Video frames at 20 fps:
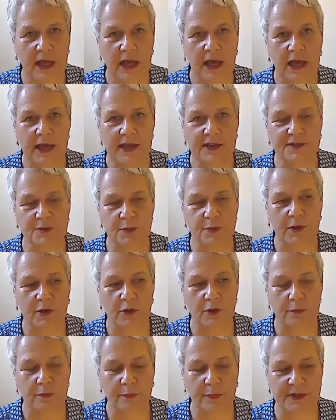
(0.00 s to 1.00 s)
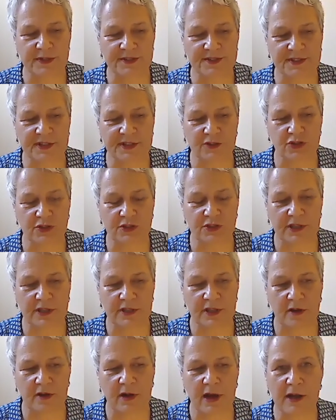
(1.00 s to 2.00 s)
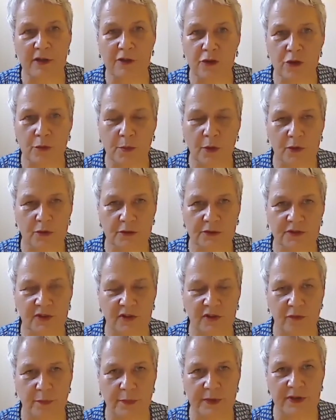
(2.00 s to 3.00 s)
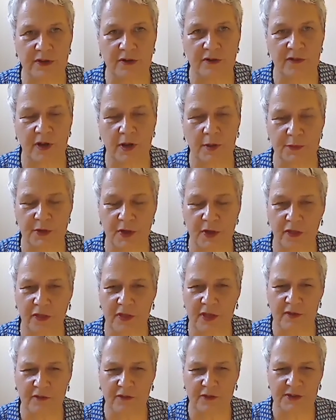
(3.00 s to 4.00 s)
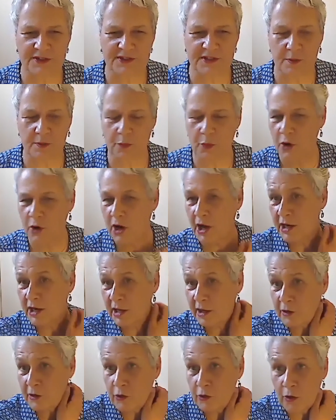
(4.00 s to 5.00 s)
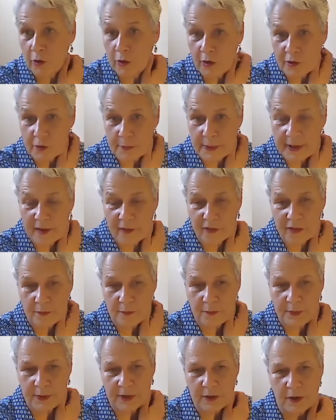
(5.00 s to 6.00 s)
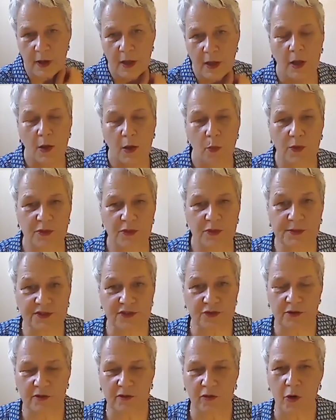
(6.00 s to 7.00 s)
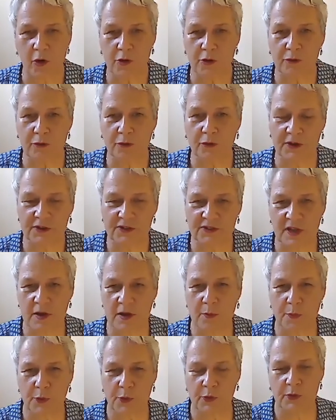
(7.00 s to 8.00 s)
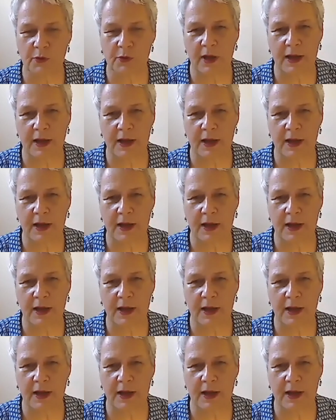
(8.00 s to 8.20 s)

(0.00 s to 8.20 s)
as well. But essentially, there are new models that have been developed. I think, for example, Kylie, I don't know a lot about them, but with Mystery Road, for example,